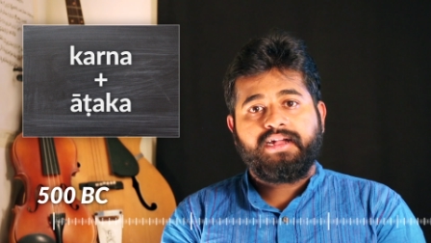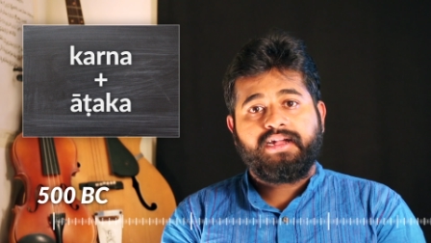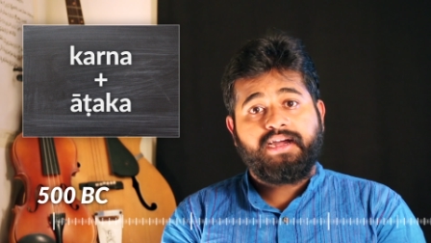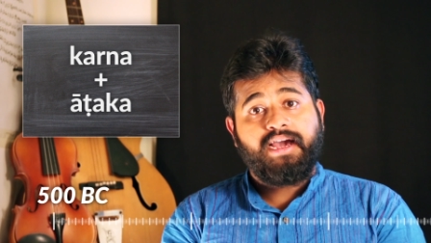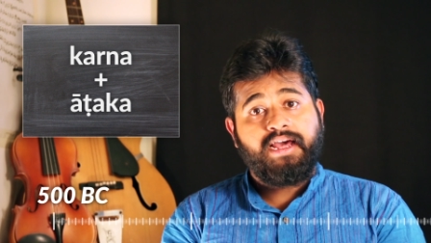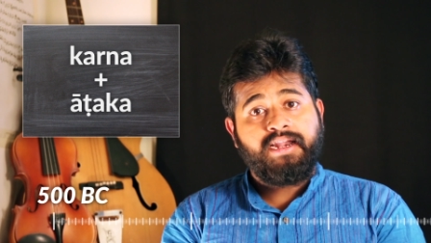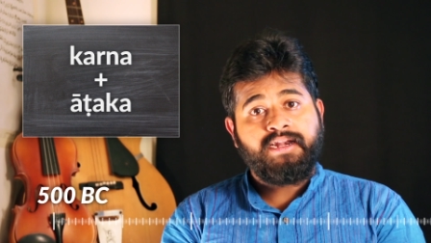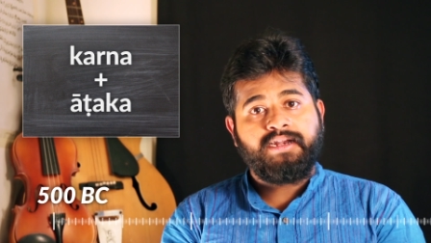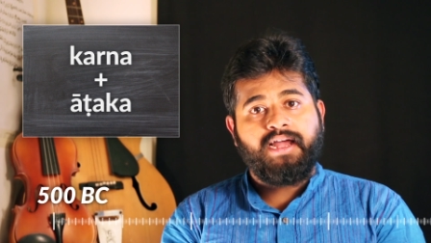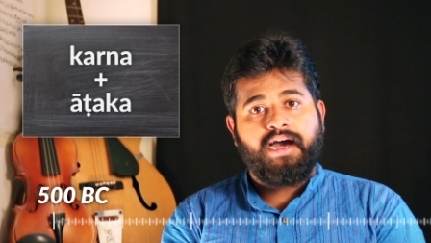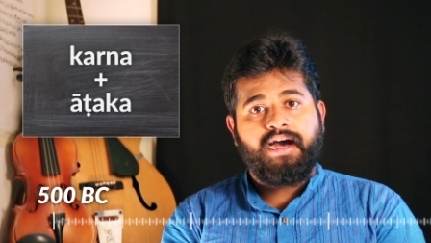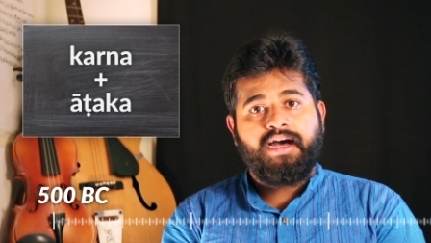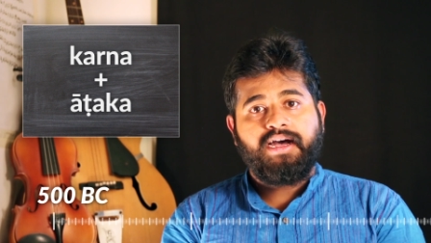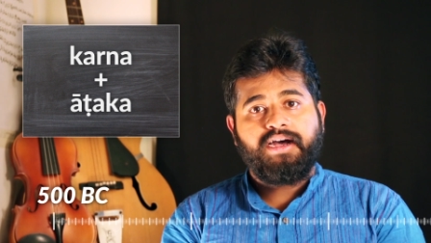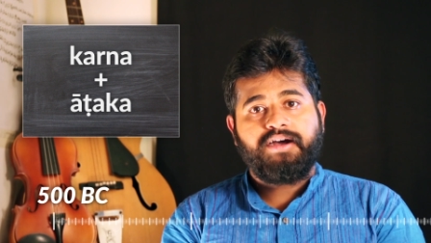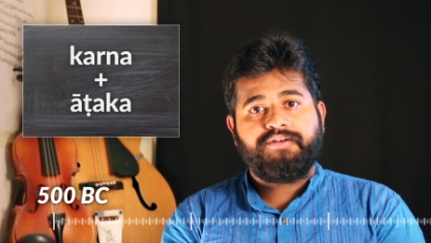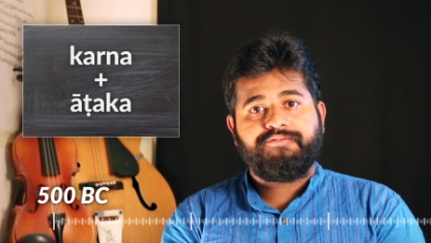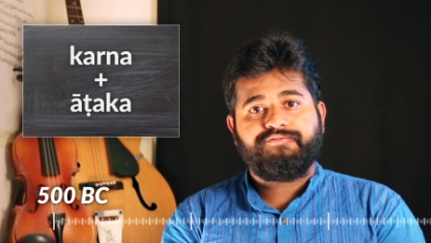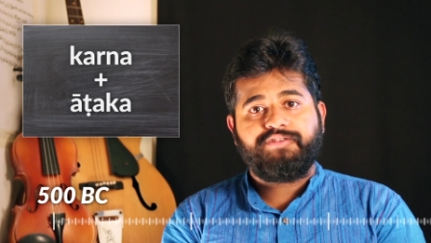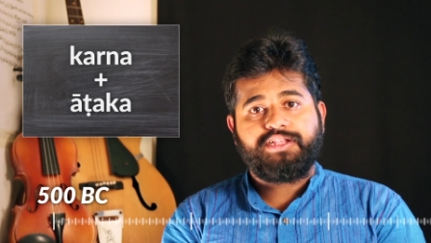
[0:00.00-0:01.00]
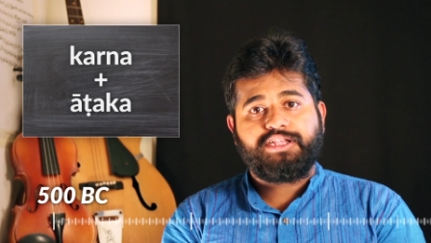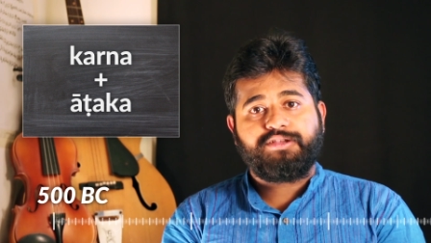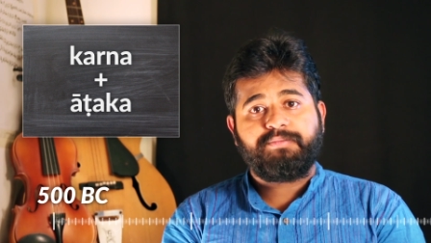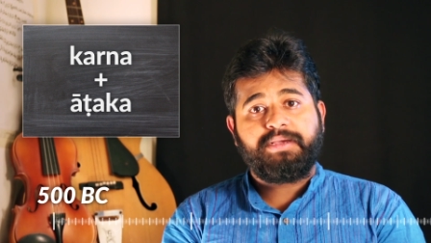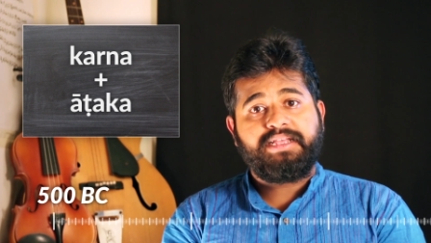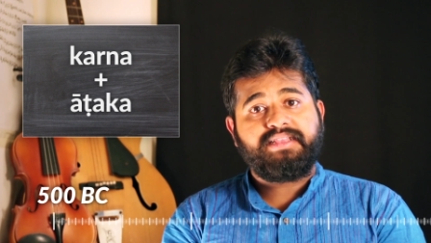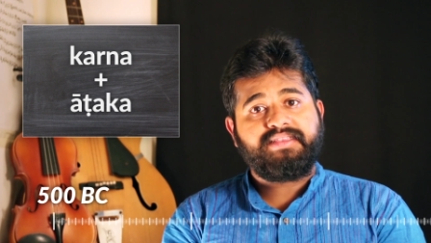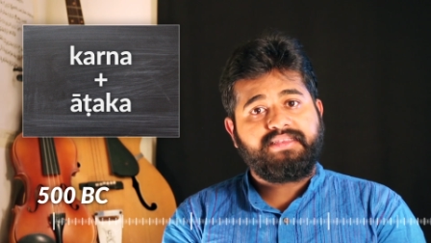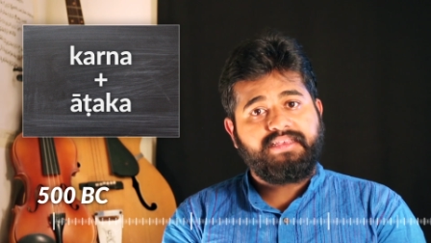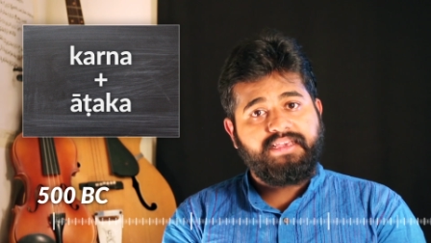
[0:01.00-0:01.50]
Karna, which
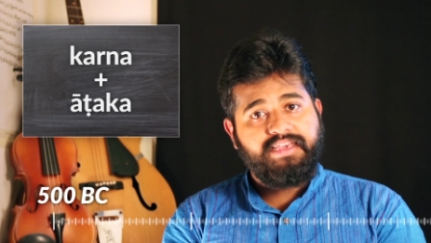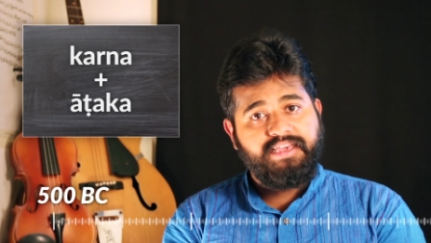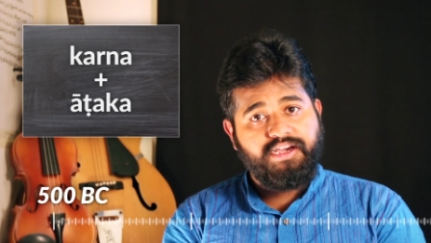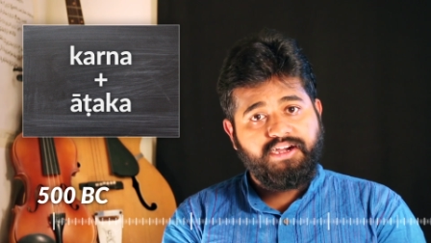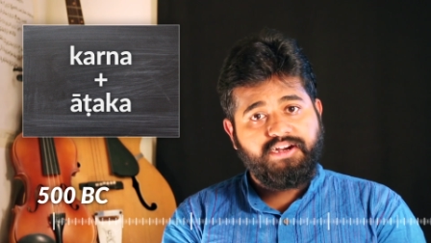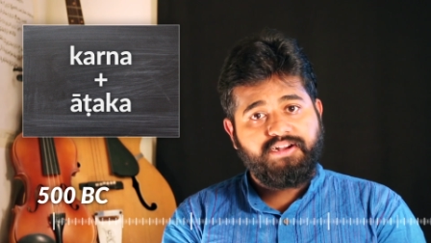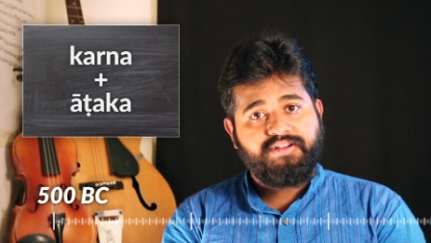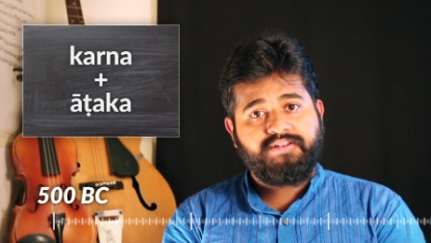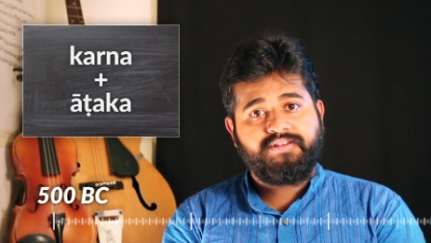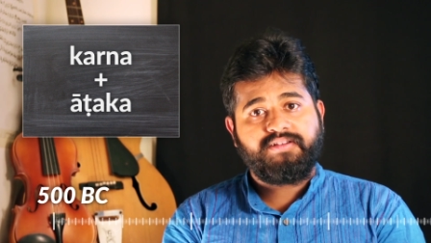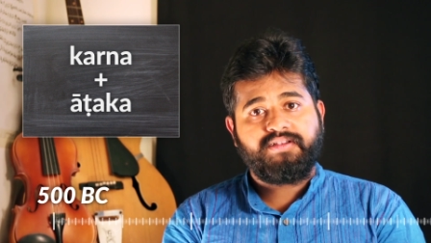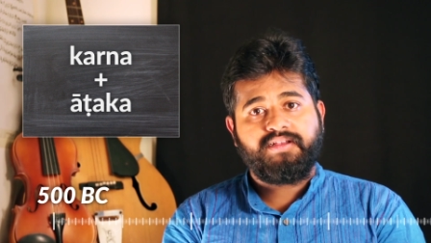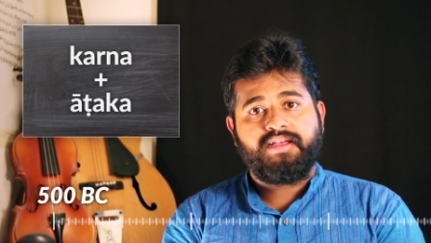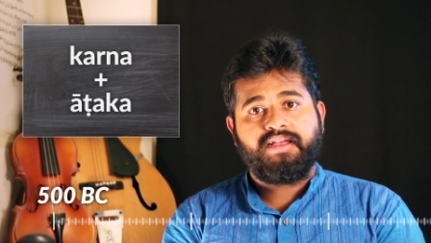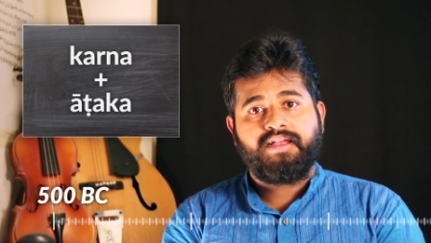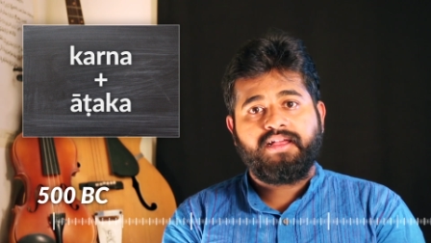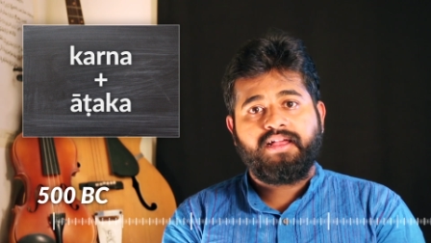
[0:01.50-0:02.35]
means ears,